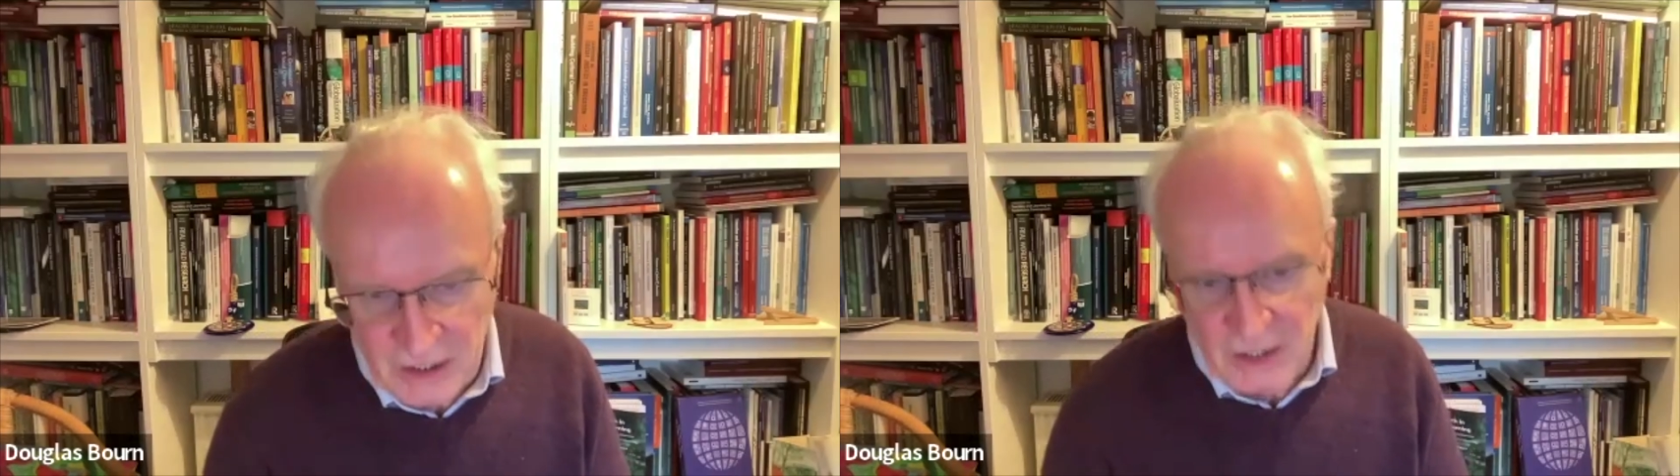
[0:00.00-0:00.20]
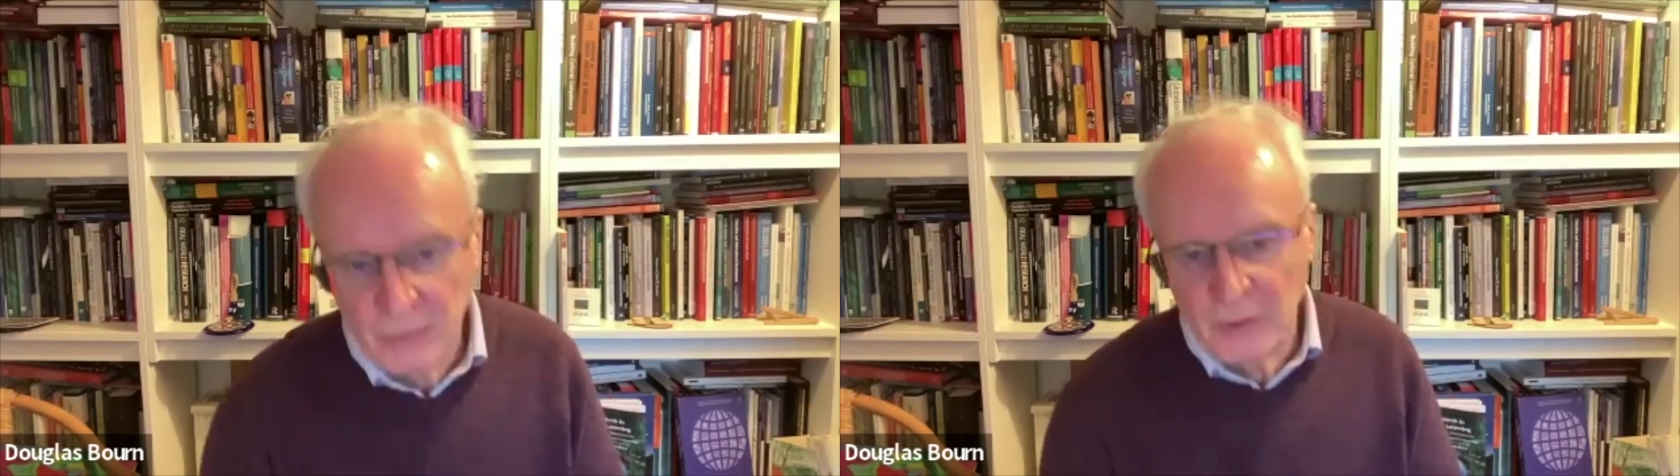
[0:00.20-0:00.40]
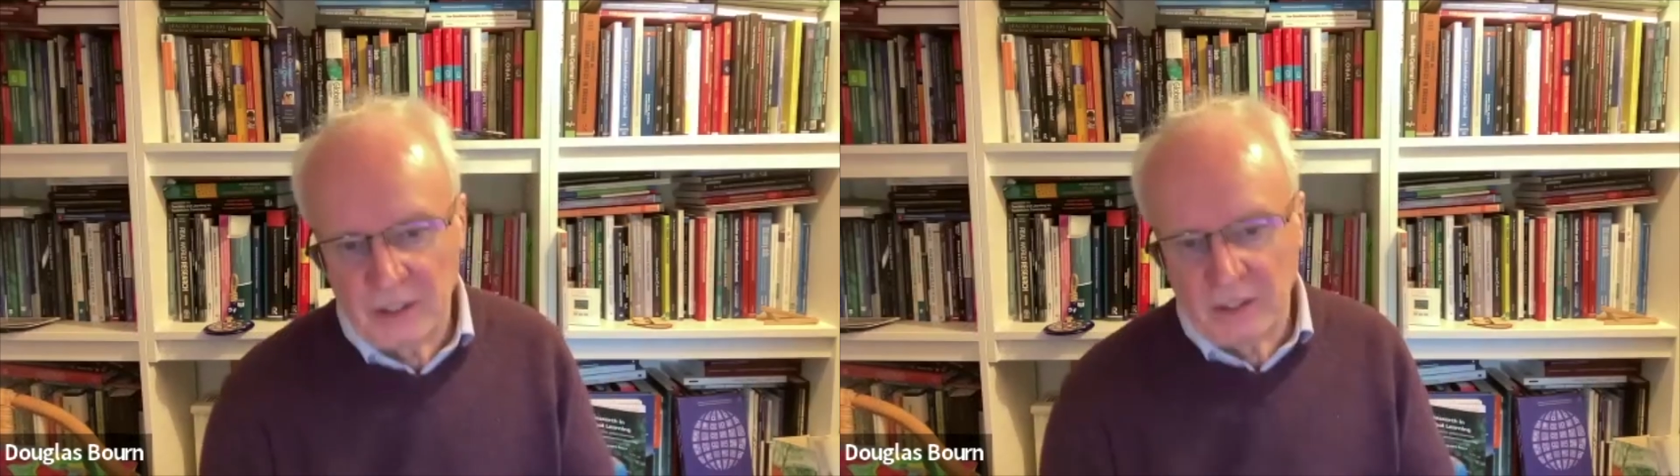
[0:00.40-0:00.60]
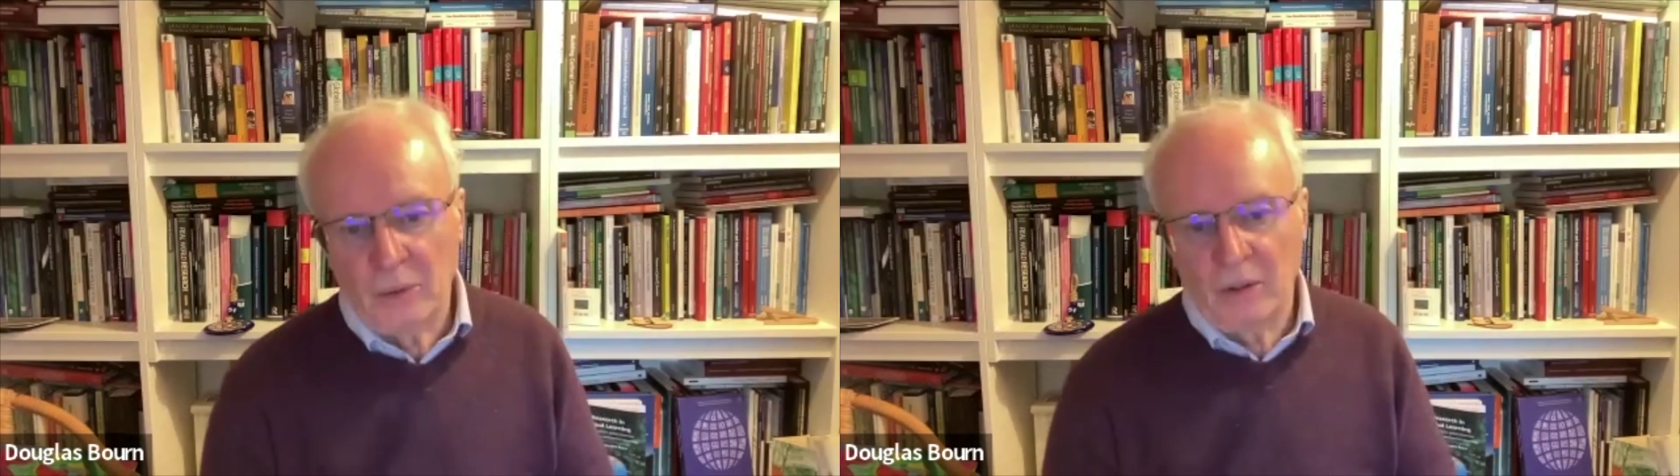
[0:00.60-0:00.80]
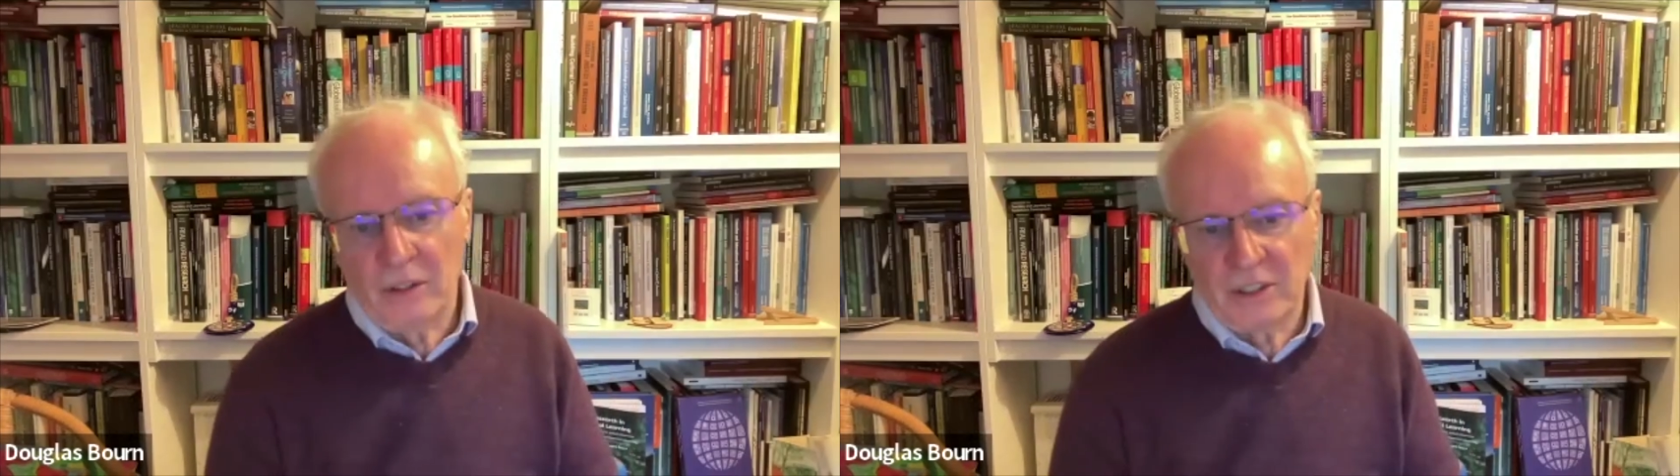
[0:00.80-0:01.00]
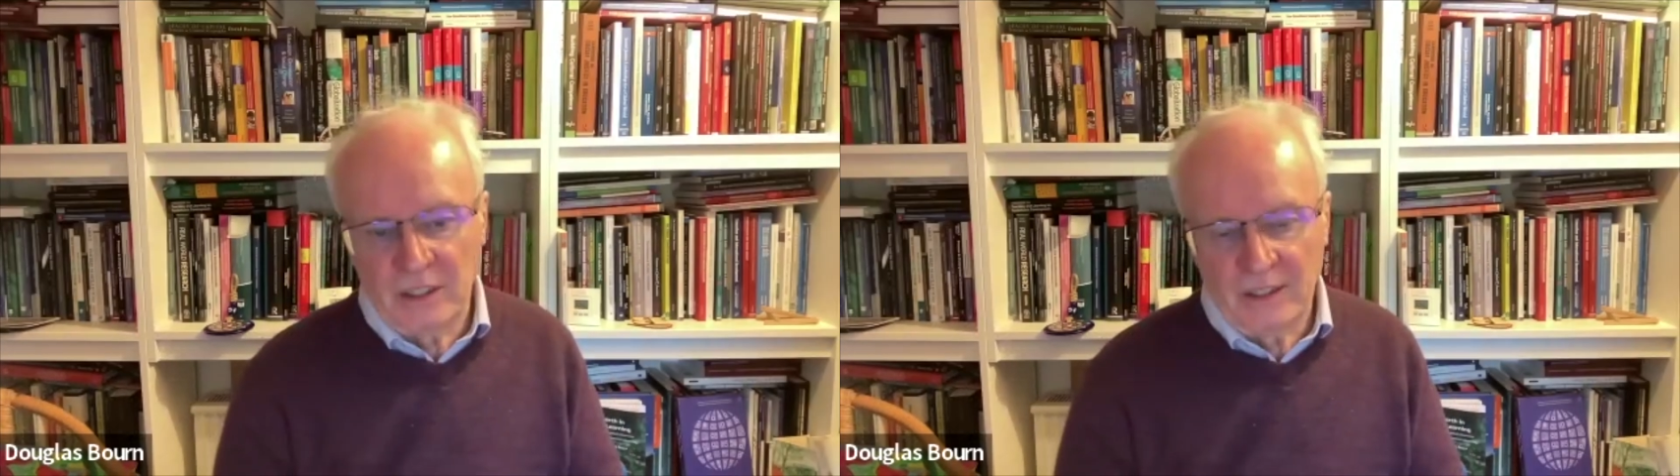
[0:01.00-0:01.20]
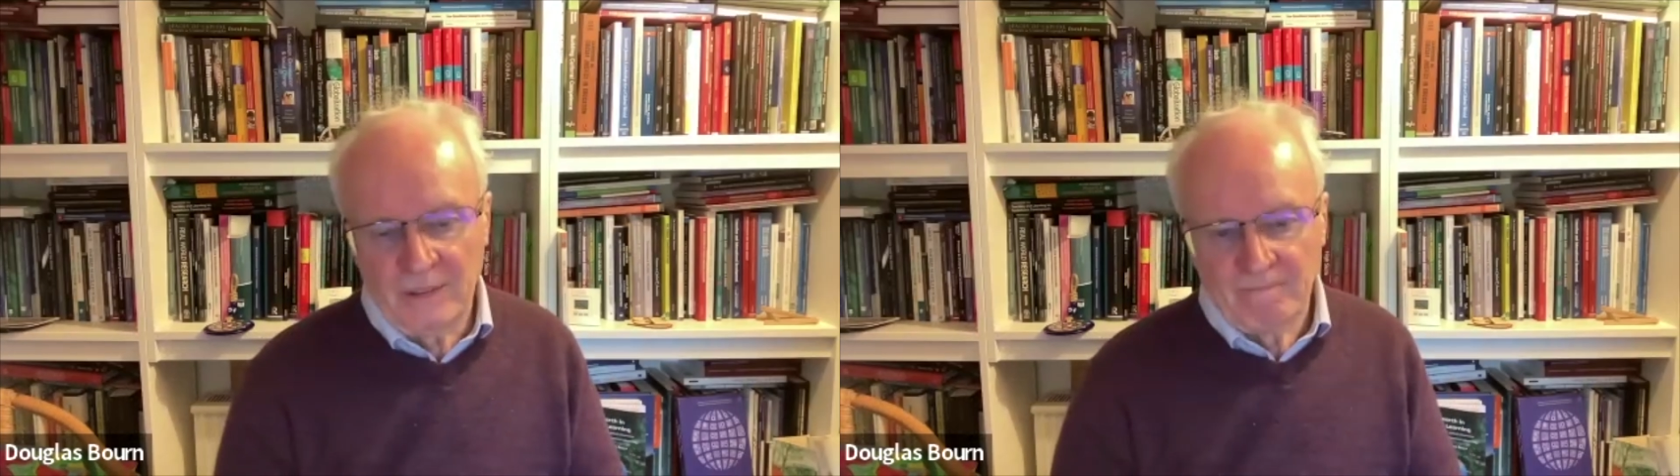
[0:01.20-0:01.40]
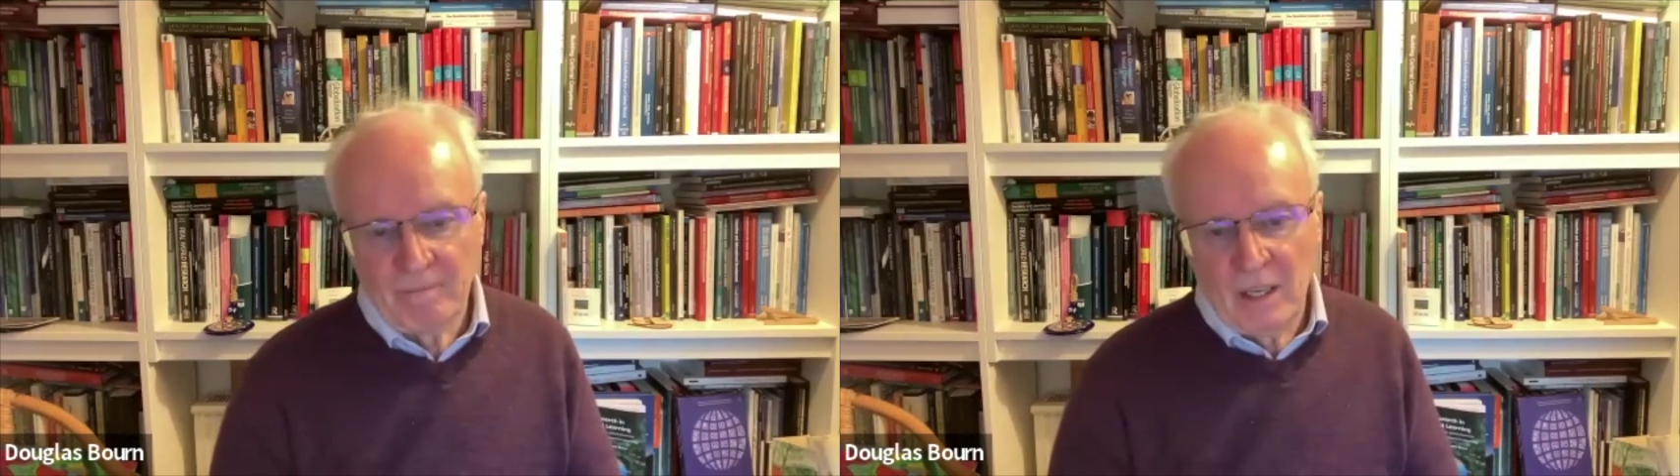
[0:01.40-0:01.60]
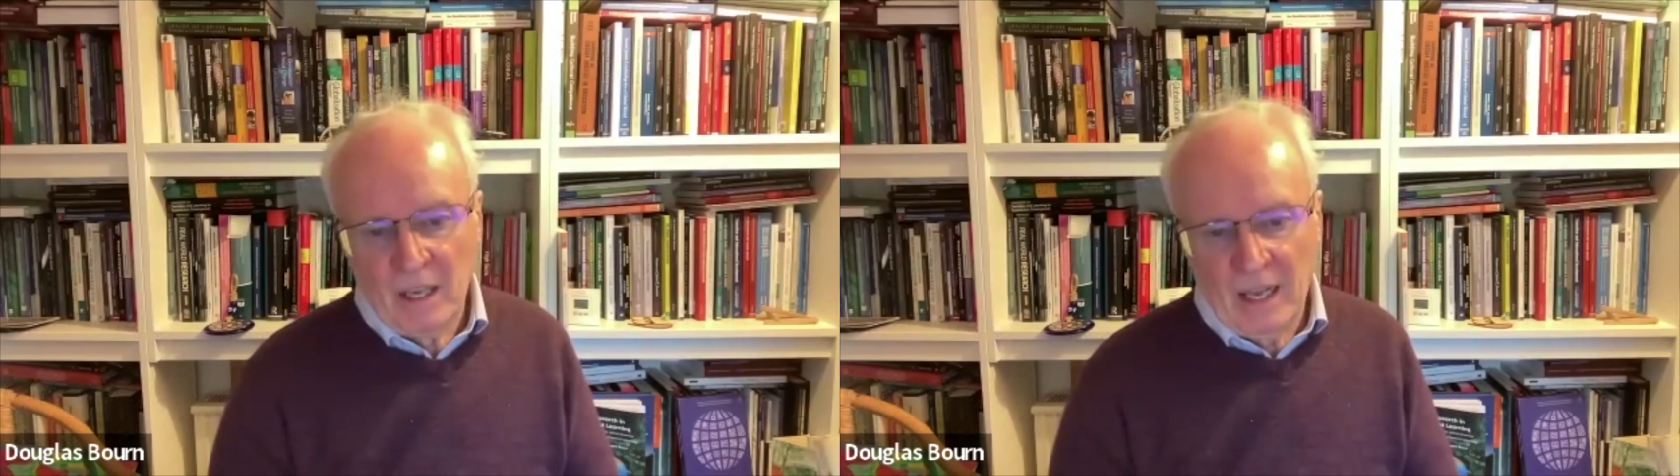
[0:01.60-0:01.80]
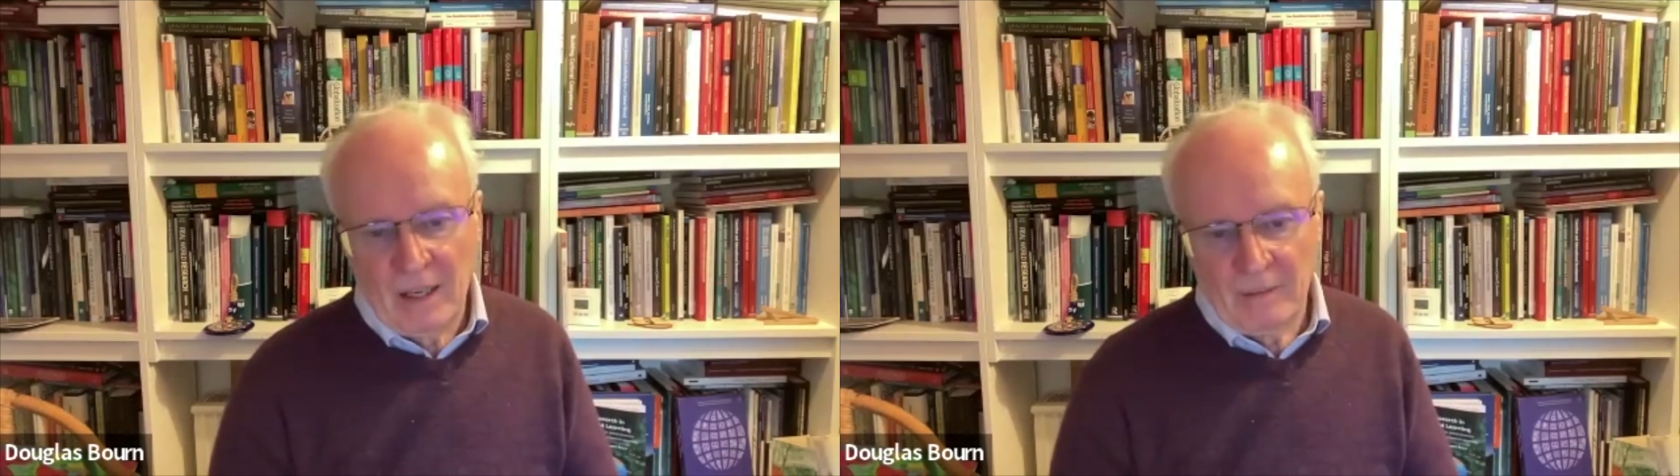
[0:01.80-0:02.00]
dealing with inequality,
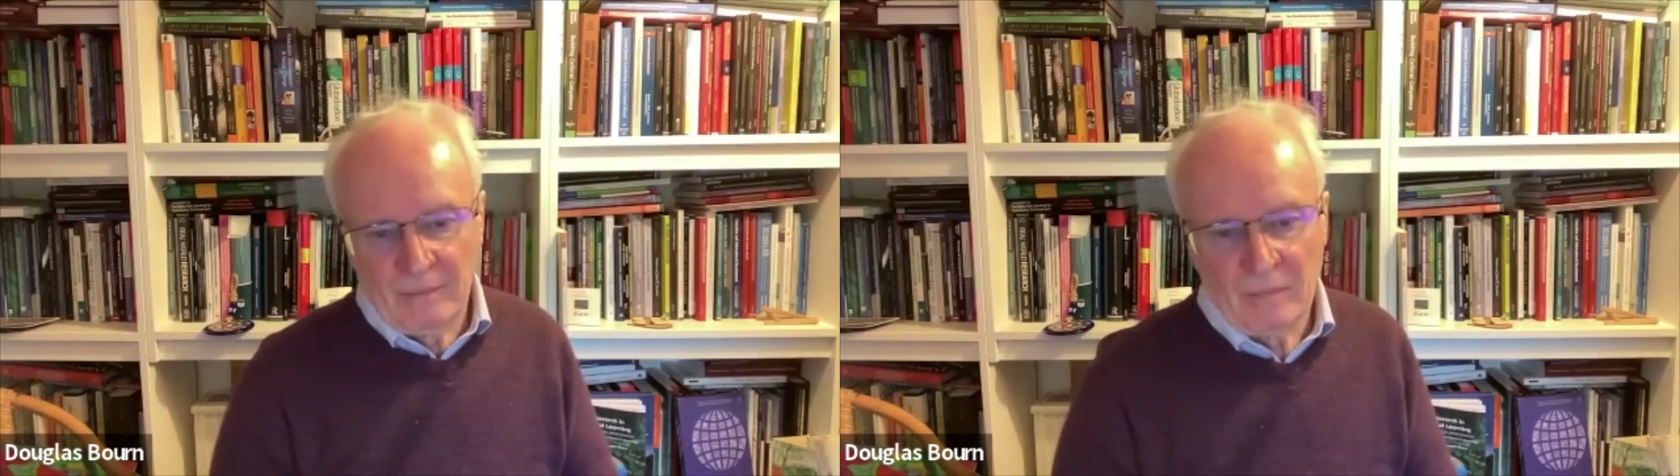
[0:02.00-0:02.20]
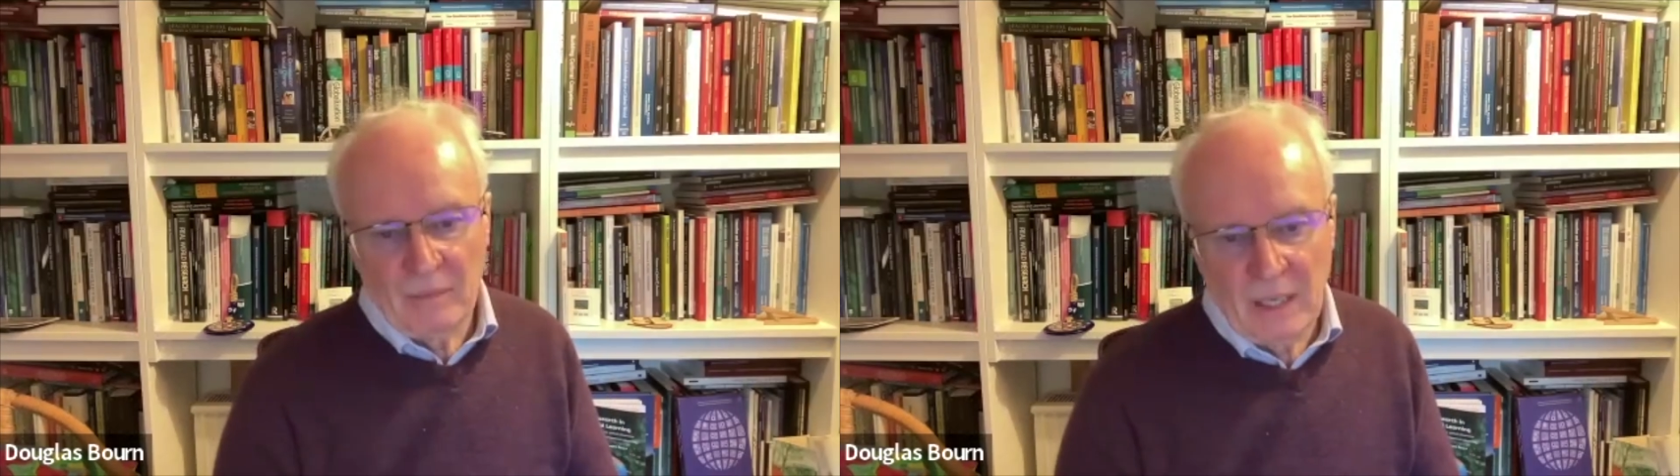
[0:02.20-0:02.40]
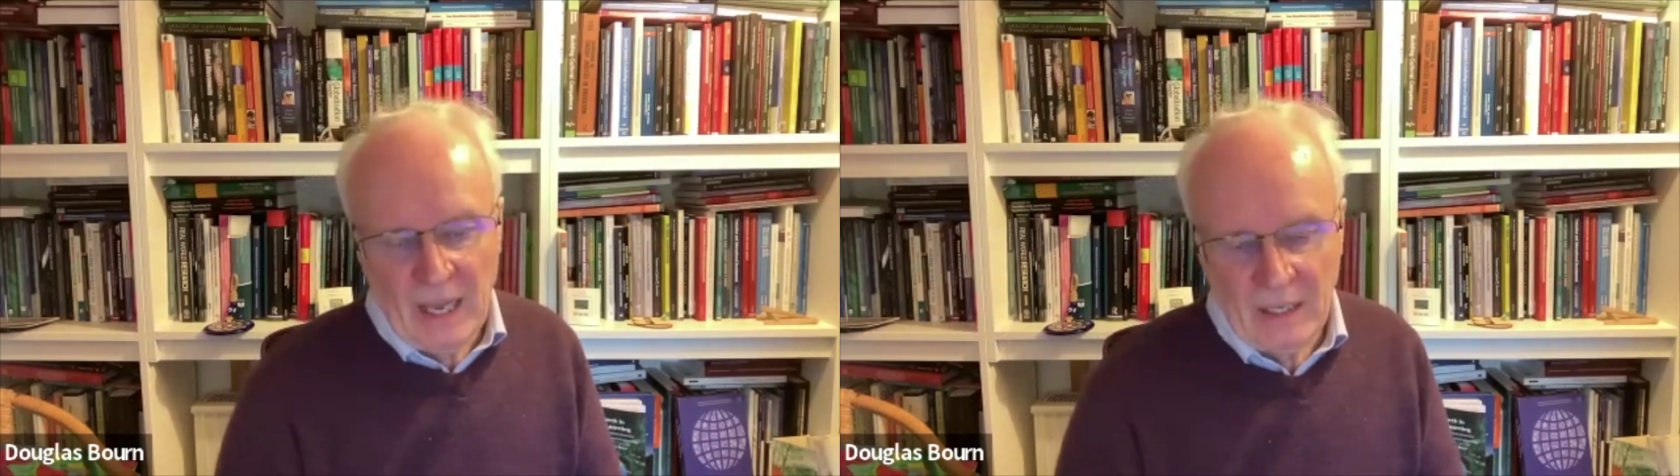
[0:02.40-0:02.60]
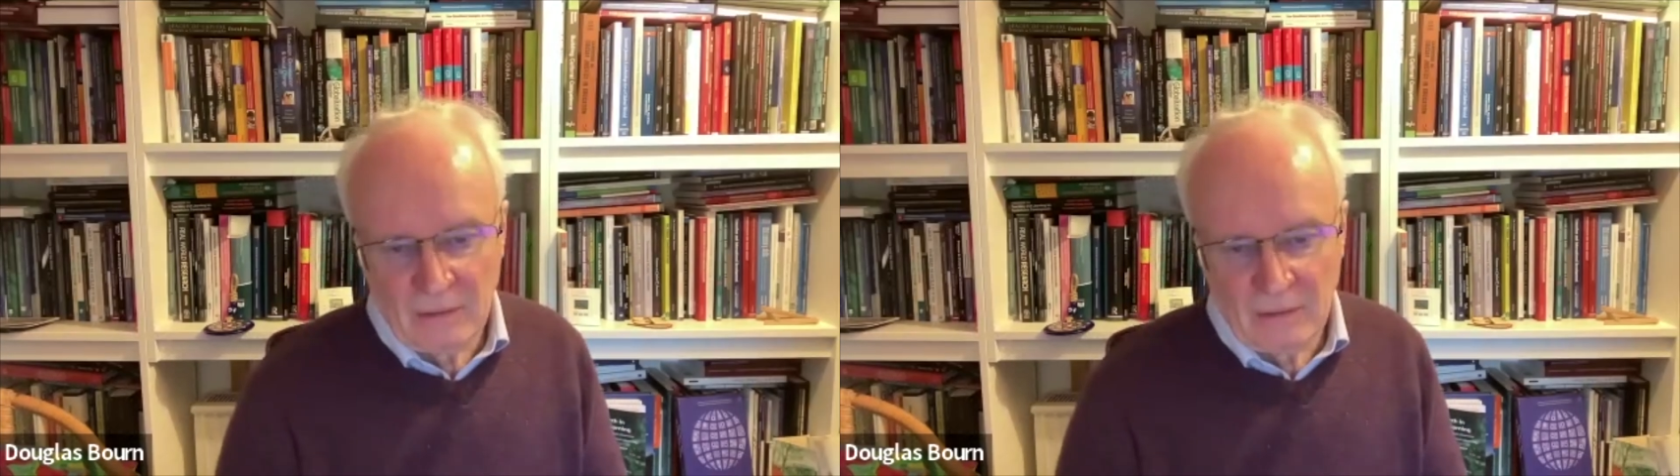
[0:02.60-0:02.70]
and